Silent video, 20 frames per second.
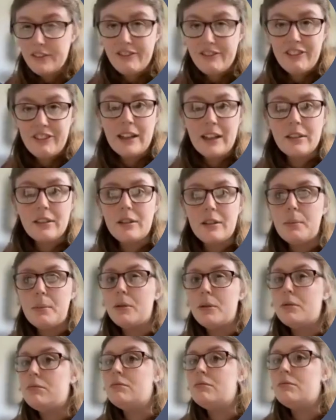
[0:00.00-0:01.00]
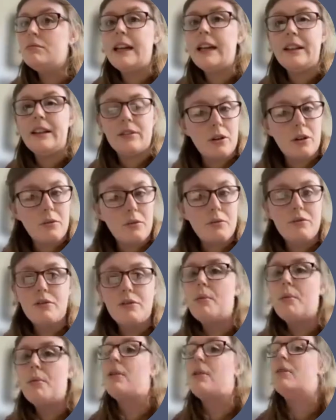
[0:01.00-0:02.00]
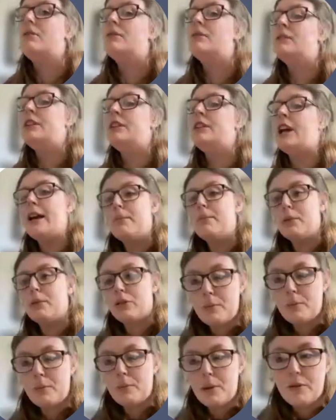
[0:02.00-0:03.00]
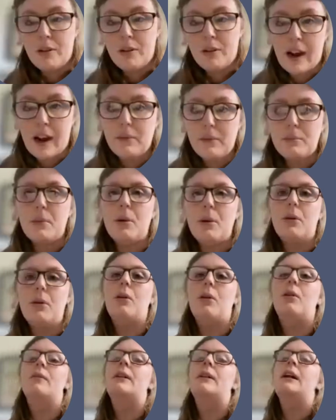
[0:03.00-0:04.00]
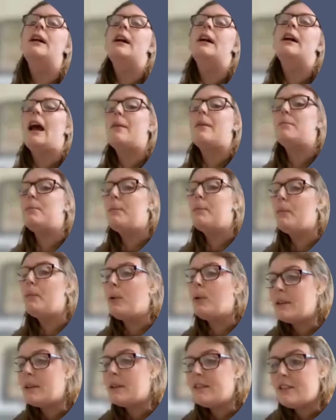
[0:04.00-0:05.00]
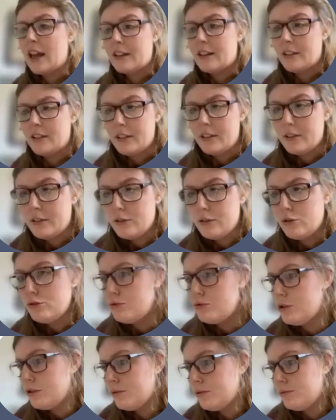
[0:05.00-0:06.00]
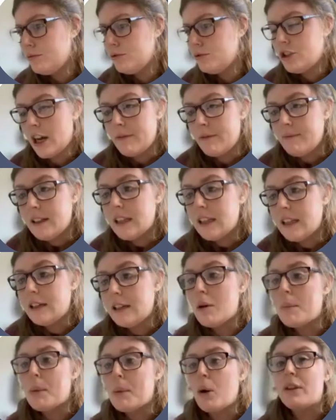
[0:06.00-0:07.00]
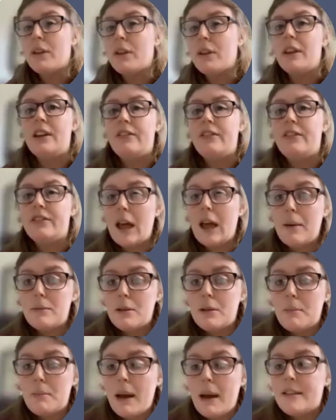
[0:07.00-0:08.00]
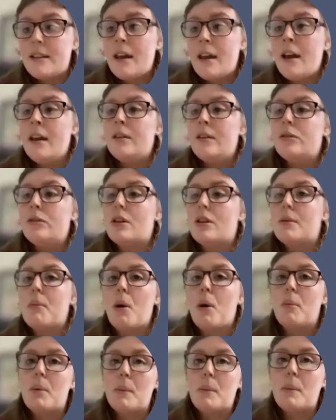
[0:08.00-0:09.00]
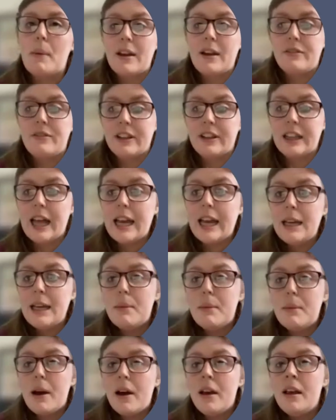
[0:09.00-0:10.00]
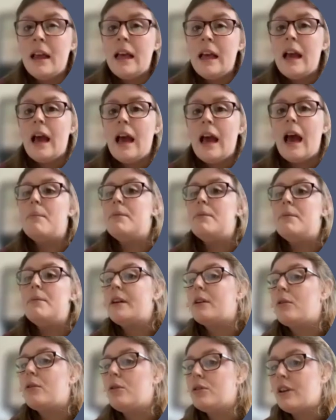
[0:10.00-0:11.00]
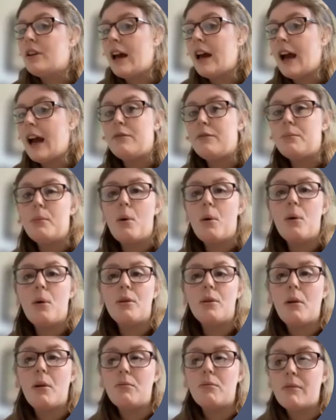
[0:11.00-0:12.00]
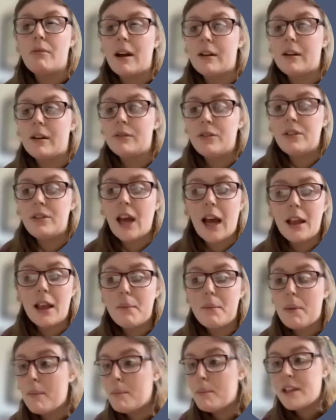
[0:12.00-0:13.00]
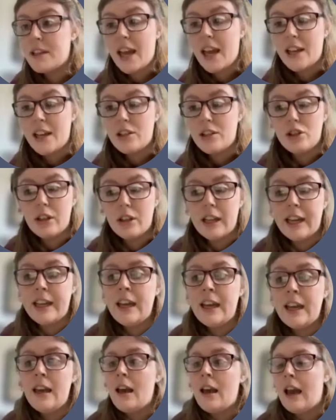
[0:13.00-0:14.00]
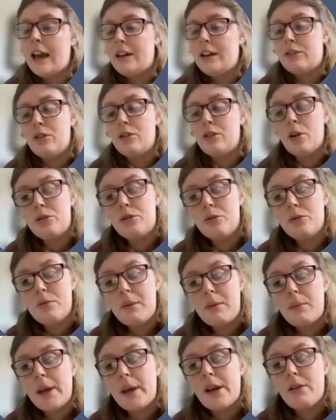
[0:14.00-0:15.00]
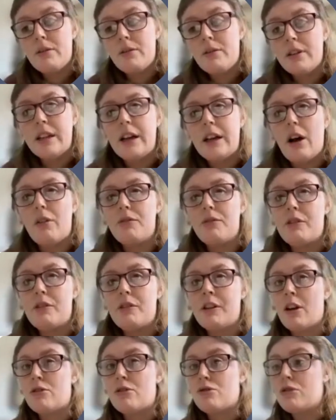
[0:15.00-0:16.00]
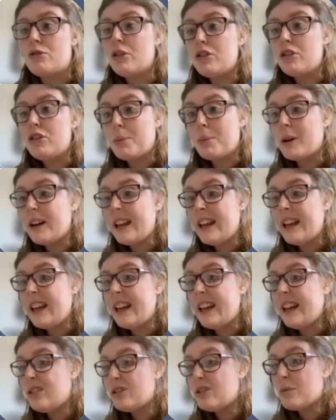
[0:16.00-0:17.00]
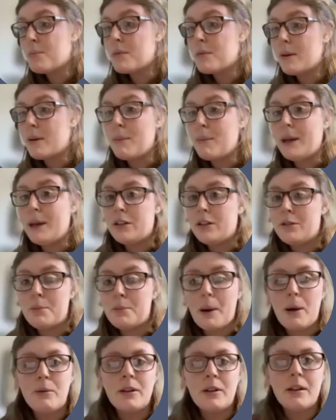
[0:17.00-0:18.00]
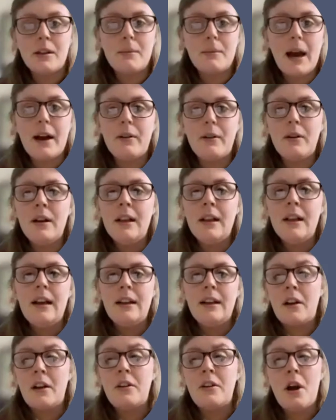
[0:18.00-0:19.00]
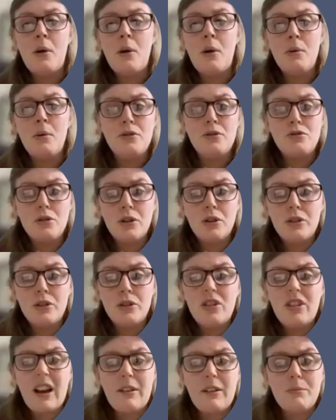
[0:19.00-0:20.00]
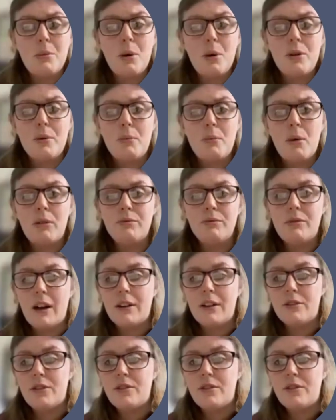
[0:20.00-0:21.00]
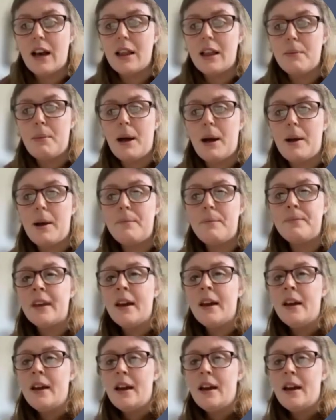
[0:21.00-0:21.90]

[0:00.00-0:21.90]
Flexible, it's comfortable, you're able to move around more. Women generally report that they slept better, so they're more prepared for labour, and they could have more than one round of Dilapan potentially. It's not something we currently offer in our trust, but it is something being spoken about. And I know other trusts have more than one round of Dilapan.